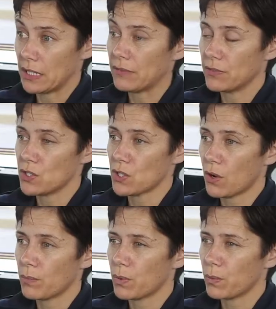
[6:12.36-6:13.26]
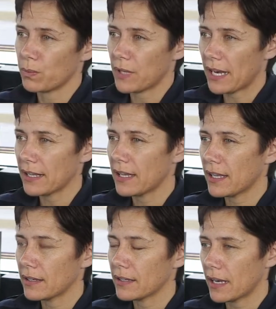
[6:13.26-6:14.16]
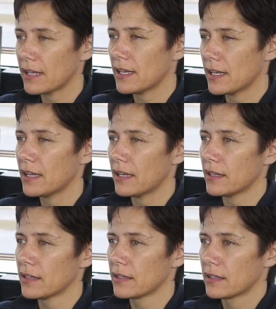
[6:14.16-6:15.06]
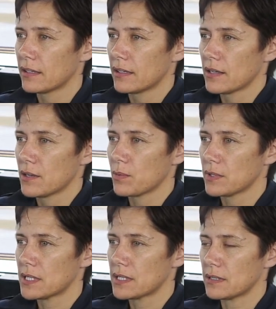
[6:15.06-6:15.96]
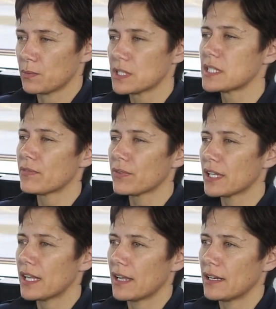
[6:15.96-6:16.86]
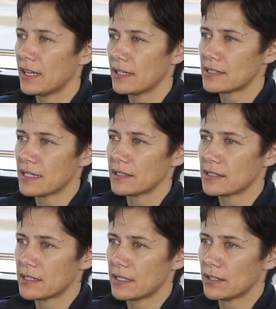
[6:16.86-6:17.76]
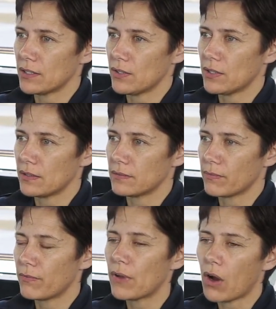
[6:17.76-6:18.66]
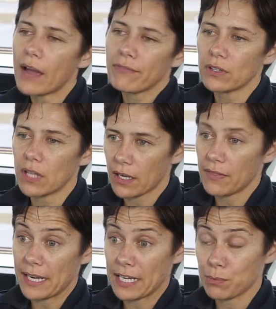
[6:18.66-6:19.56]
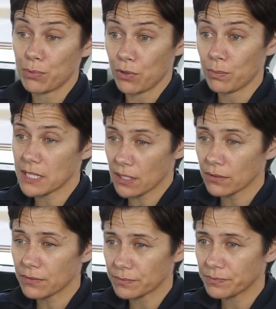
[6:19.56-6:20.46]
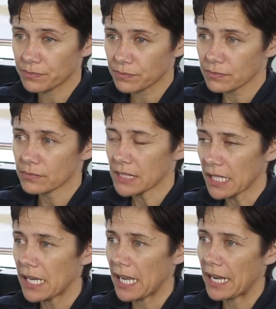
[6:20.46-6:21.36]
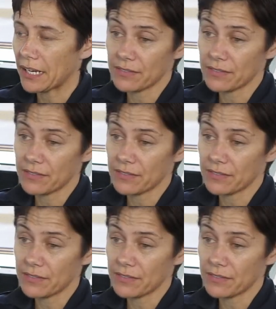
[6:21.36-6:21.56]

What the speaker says: live the job. Getting here was different again, in a sense that I felt like I then had to prove myself, and